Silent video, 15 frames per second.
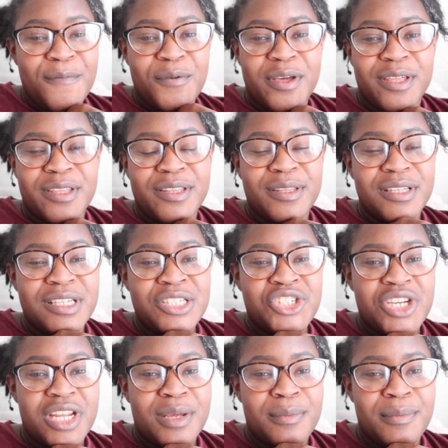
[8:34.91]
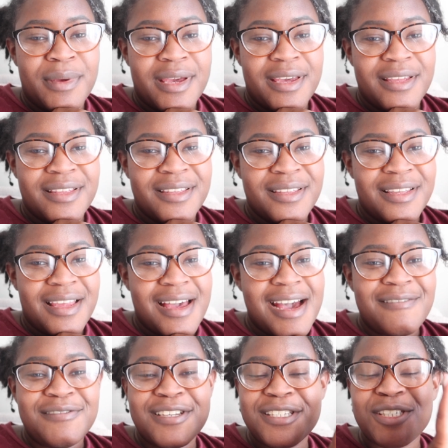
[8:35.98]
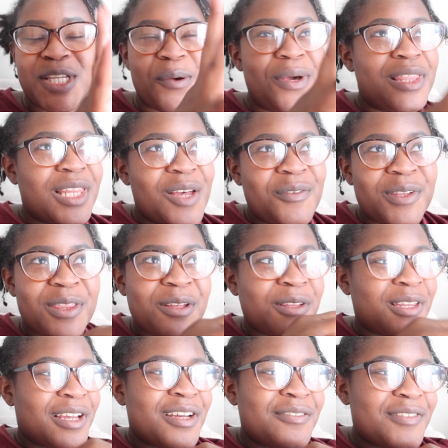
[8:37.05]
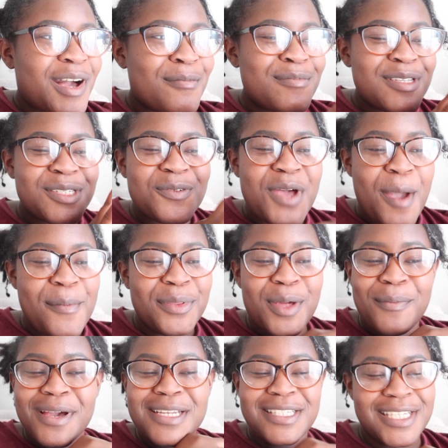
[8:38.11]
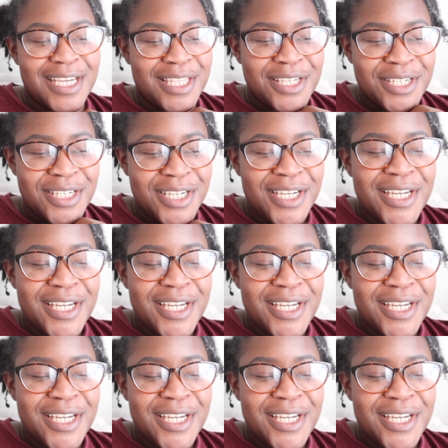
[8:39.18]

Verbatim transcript: with Jen and Ben. I'm just so in love with their love. I'm just so happy they're back together.